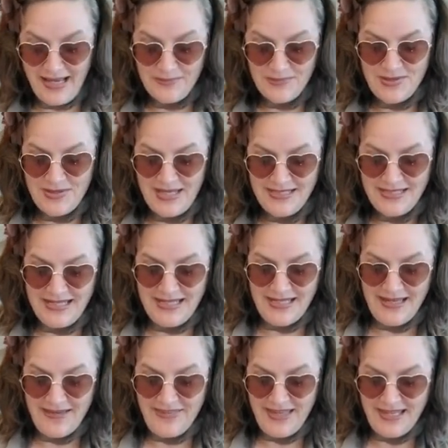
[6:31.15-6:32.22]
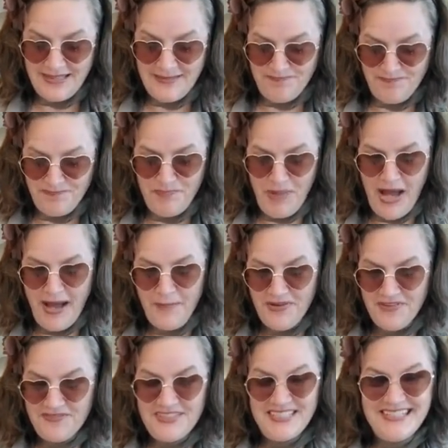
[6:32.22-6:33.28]
So that's going to give that pop of
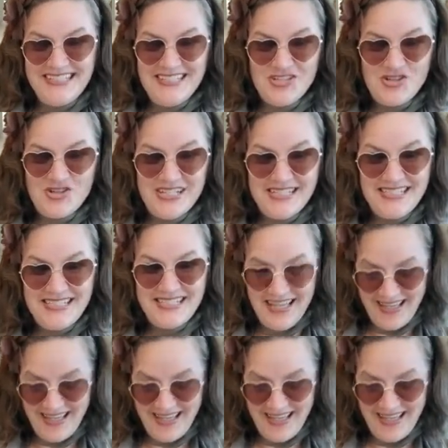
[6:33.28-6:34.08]
citrus.